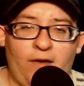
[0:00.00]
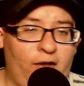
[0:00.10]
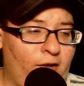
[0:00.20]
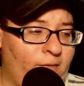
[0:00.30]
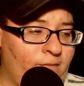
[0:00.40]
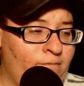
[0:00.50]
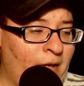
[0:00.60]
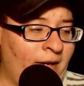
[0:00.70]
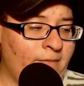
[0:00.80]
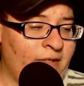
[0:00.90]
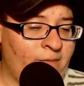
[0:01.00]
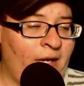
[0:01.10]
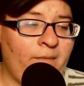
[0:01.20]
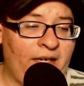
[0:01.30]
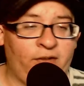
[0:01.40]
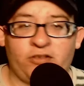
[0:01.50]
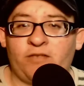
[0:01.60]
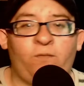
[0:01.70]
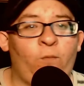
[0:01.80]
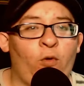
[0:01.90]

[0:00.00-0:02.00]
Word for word: um, Bat and the Batman. Those are